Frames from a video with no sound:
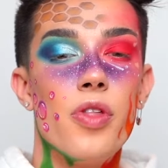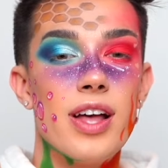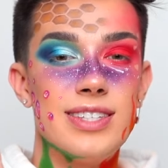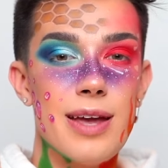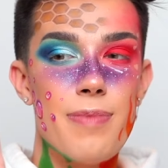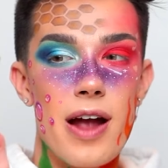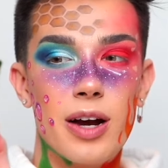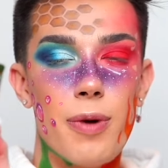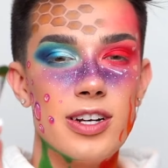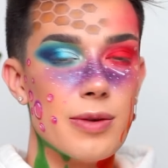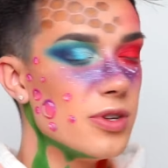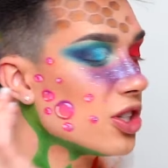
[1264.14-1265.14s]
With that same packer
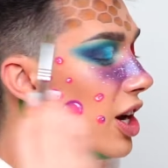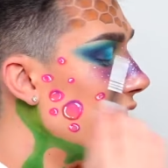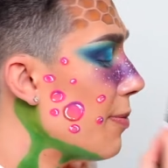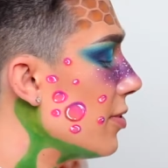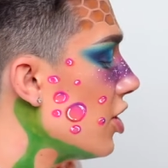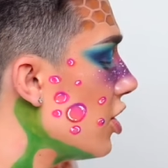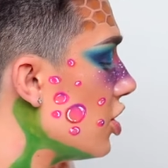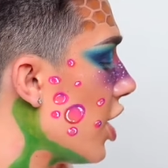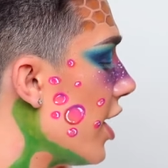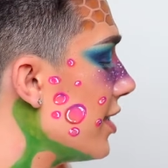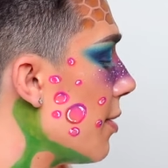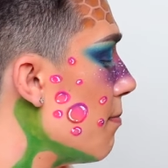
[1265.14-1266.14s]
brush, I'm just gonna dip into the
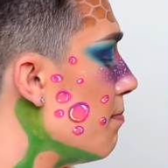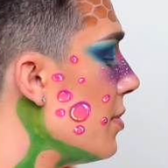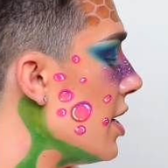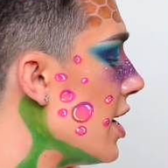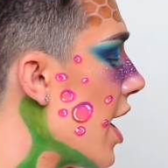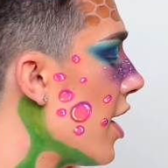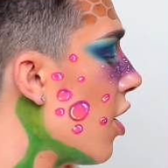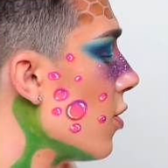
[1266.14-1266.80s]
shades B and